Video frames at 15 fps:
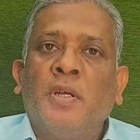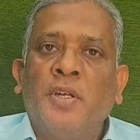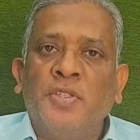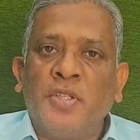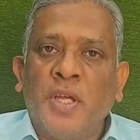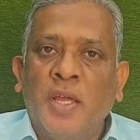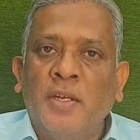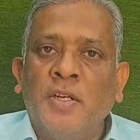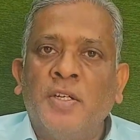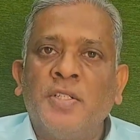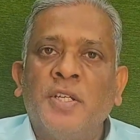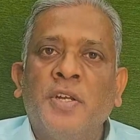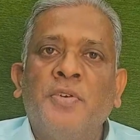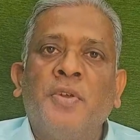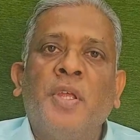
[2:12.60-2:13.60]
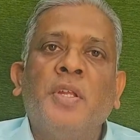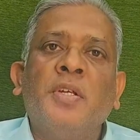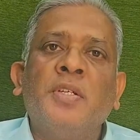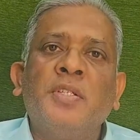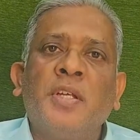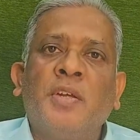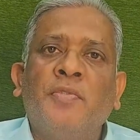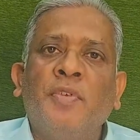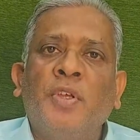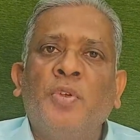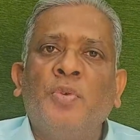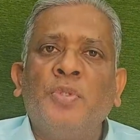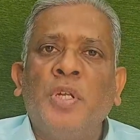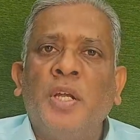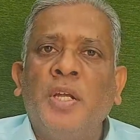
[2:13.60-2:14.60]
designers and trainers that we
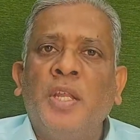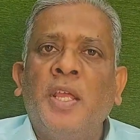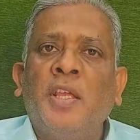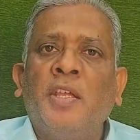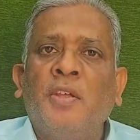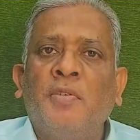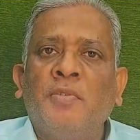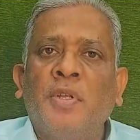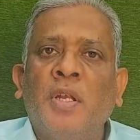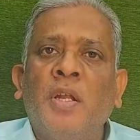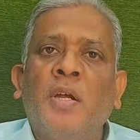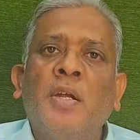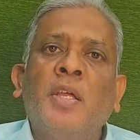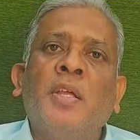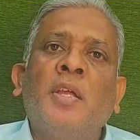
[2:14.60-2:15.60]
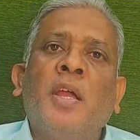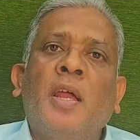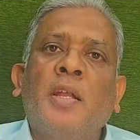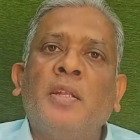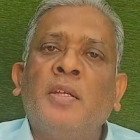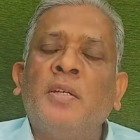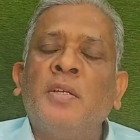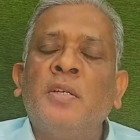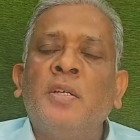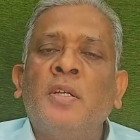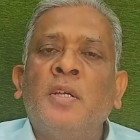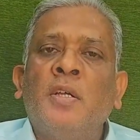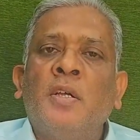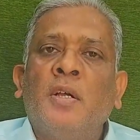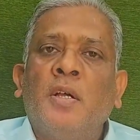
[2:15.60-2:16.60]
usually take care of the learning and the
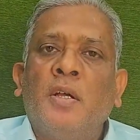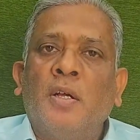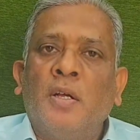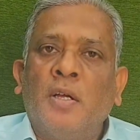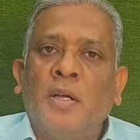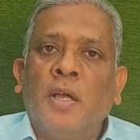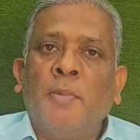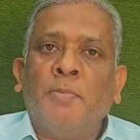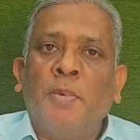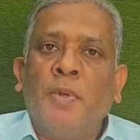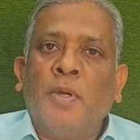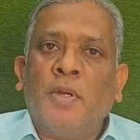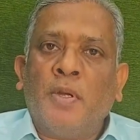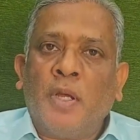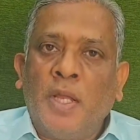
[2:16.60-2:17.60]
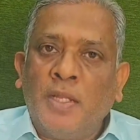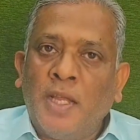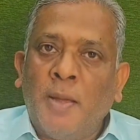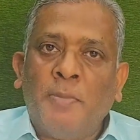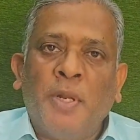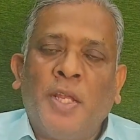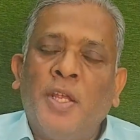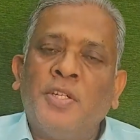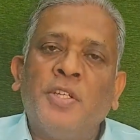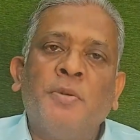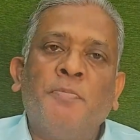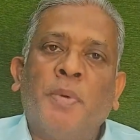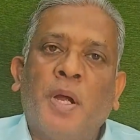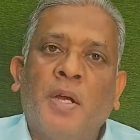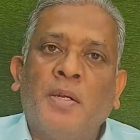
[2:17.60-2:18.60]
application
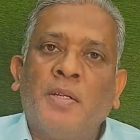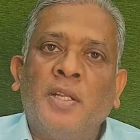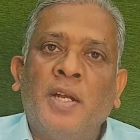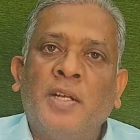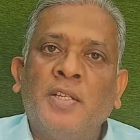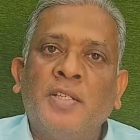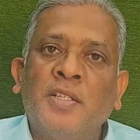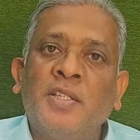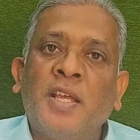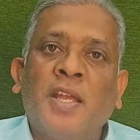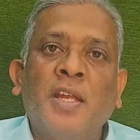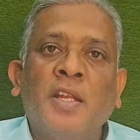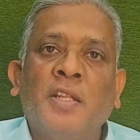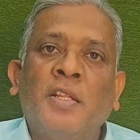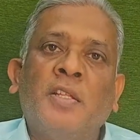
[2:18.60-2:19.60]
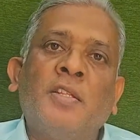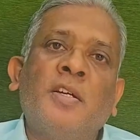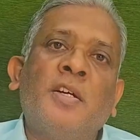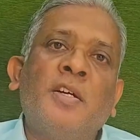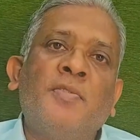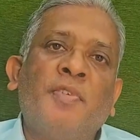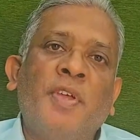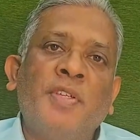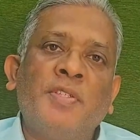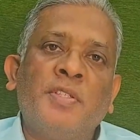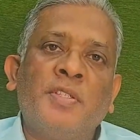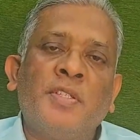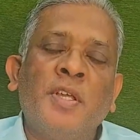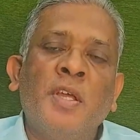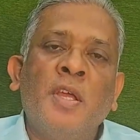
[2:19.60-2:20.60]
part. That is the second and the third
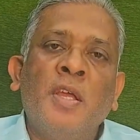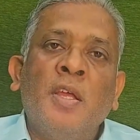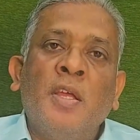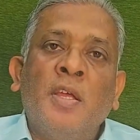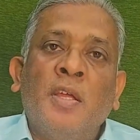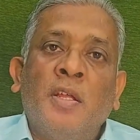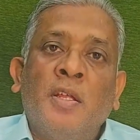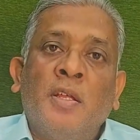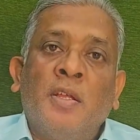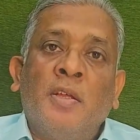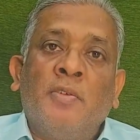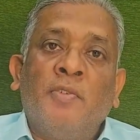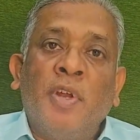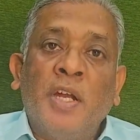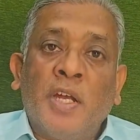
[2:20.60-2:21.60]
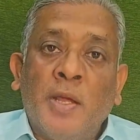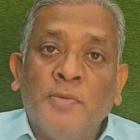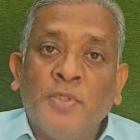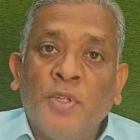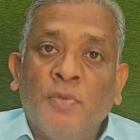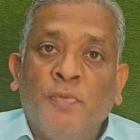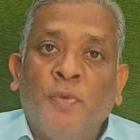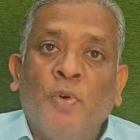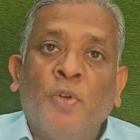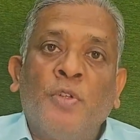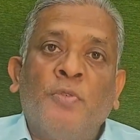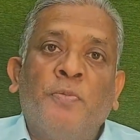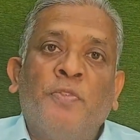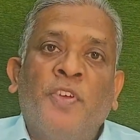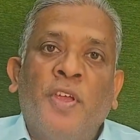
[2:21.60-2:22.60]
phases. When it comes to the
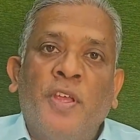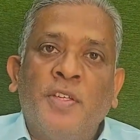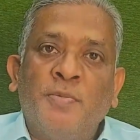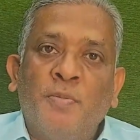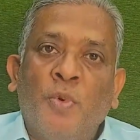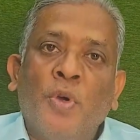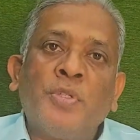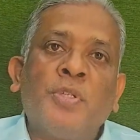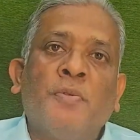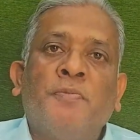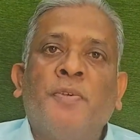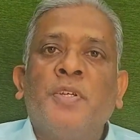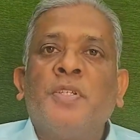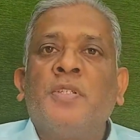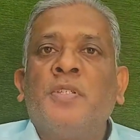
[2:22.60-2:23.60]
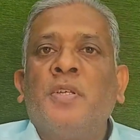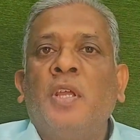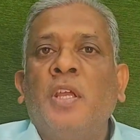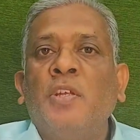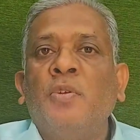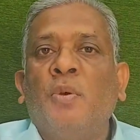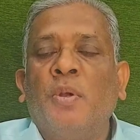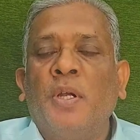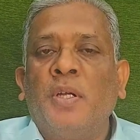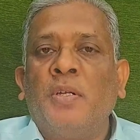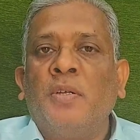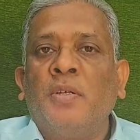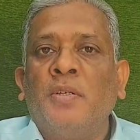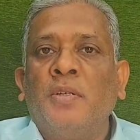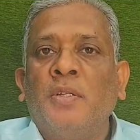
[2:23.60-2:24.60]
fourth phase, most of us ignore it.
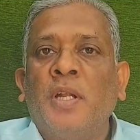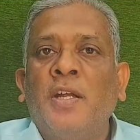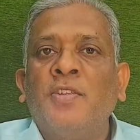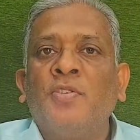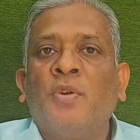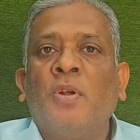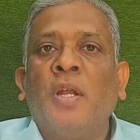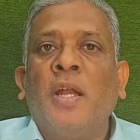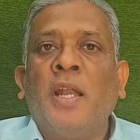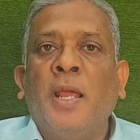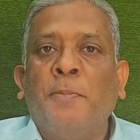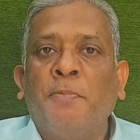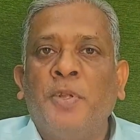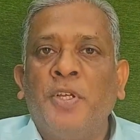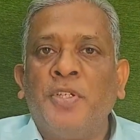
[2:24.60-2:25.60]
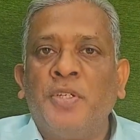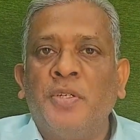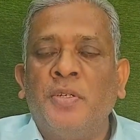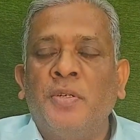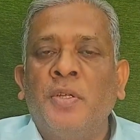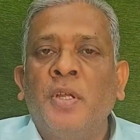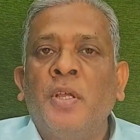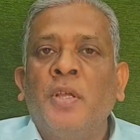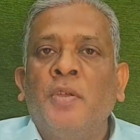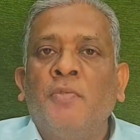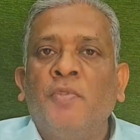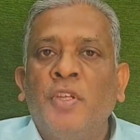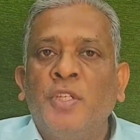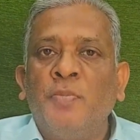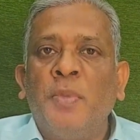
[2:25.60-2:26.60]
That is called adaptation,
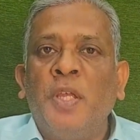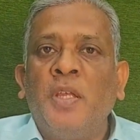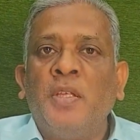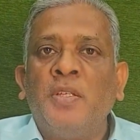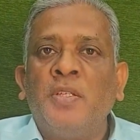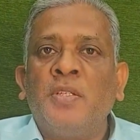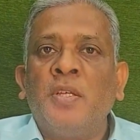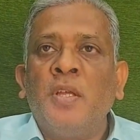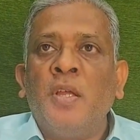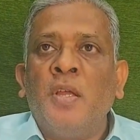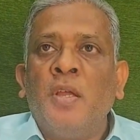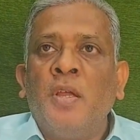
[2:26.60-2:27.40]
which means